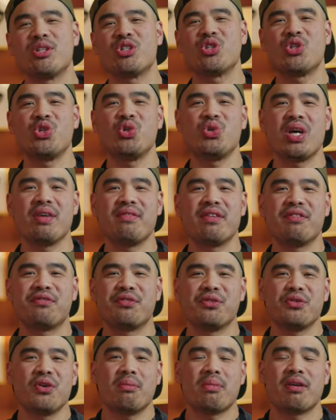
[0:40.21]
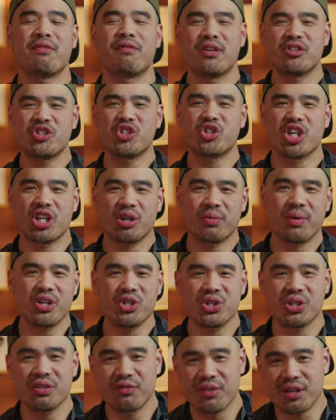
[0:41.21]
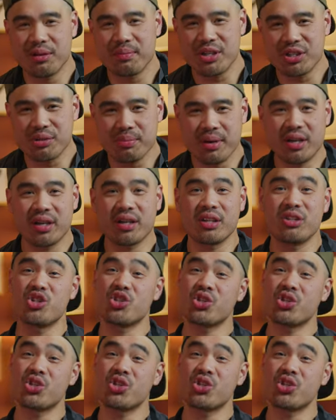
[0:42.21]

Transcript: is Tu David Phu. I'm a first-generation Vietnamese-American